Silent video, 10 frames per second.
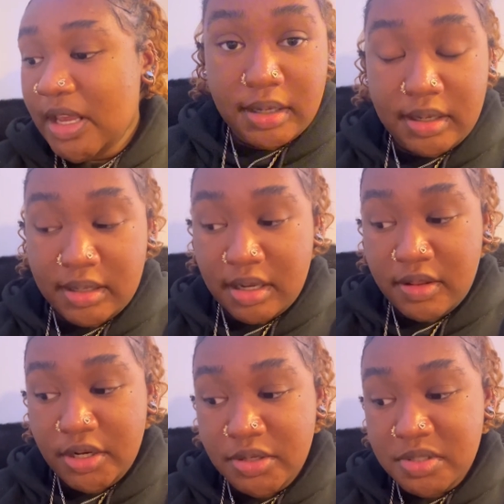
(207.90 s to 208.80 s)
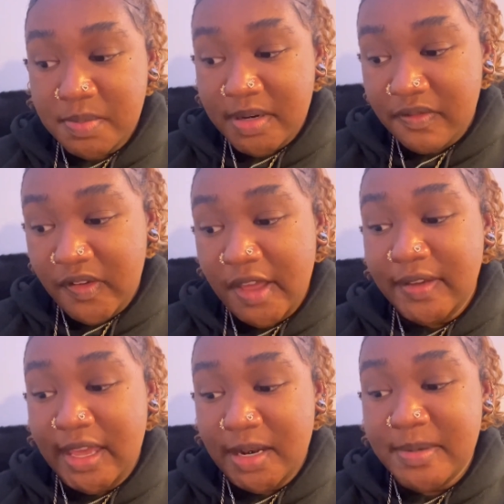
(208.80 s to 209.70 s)
Another huge benefit of
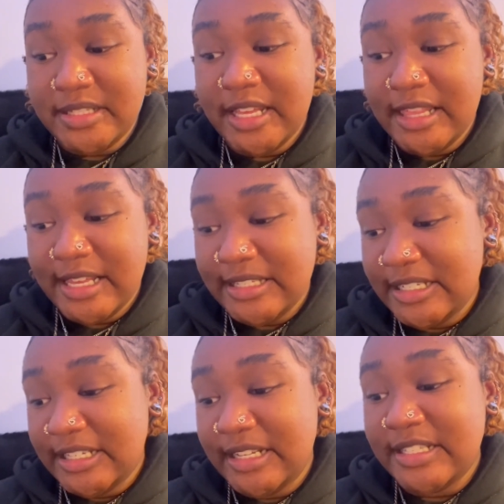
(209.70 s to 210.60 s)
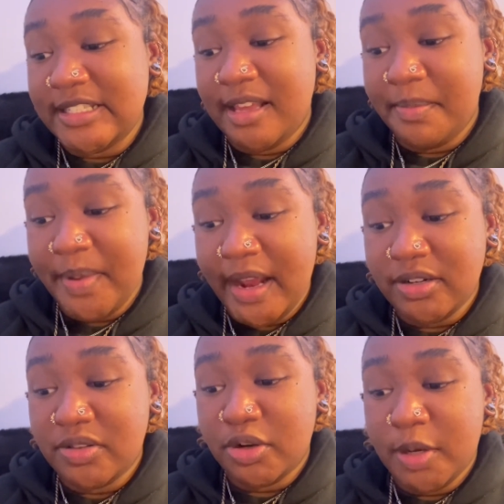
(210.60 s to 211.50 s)
cannabis legalization is its impact
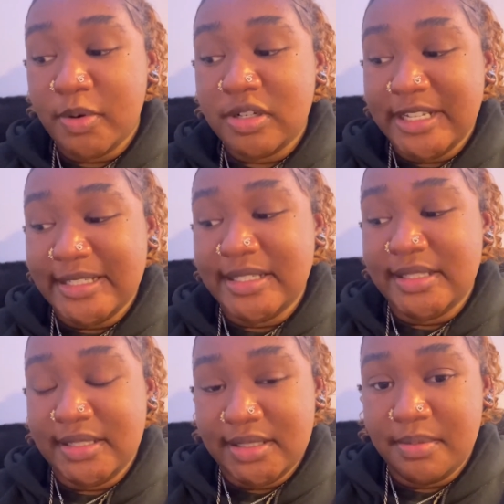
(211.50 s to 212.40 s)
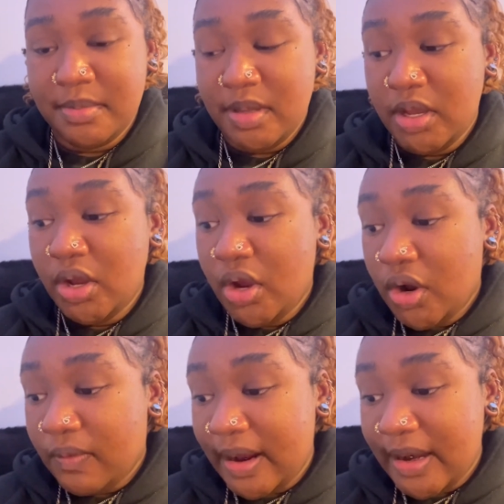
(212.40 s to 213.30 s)
on the criminal justice system.
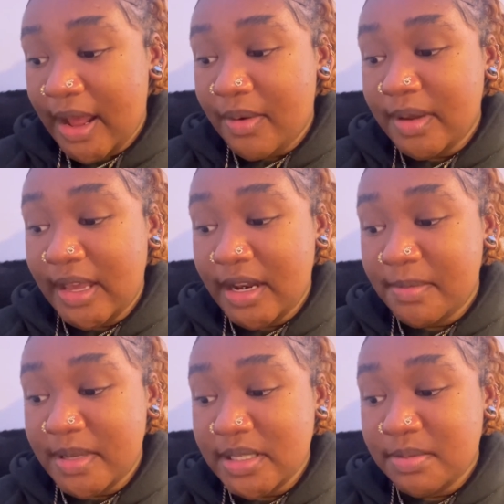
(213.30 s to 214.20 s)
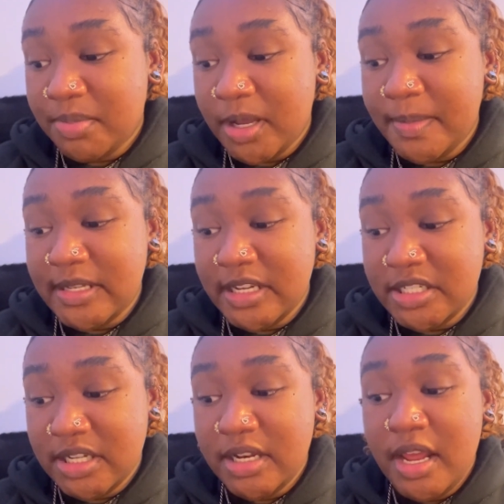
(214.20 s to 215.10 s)
Right now, cannabis
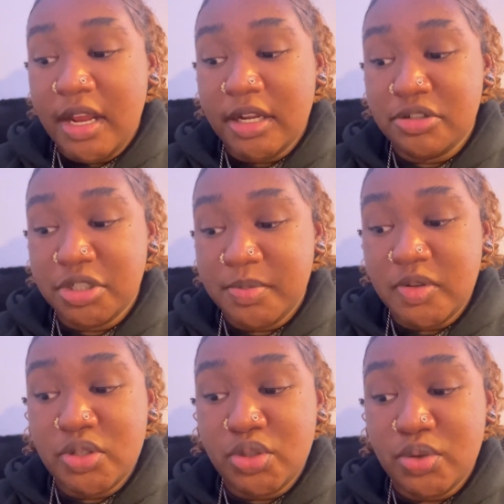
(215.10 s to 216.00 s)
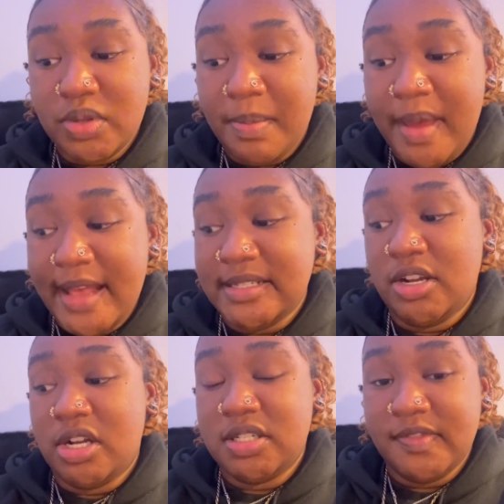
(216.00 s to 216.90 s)
prohibition contributes to the mass
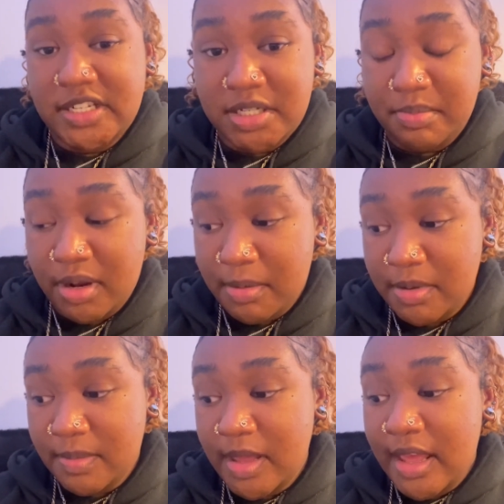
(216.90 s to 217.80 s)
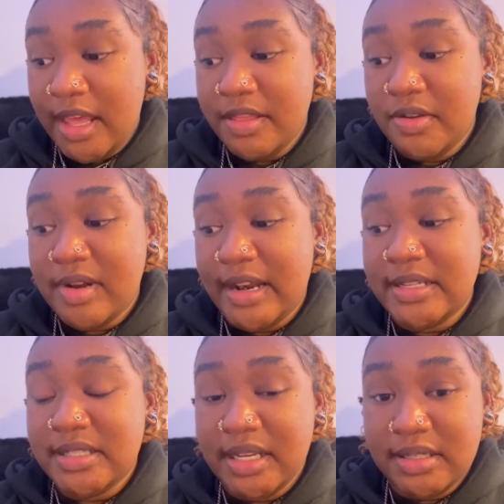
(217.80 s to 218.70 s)
incarceration problem in the United
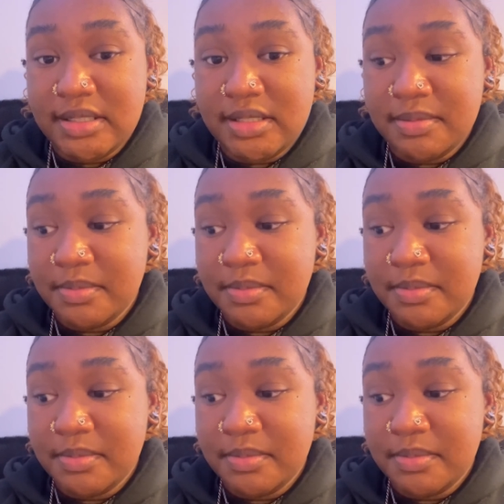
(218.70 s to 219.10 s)
States.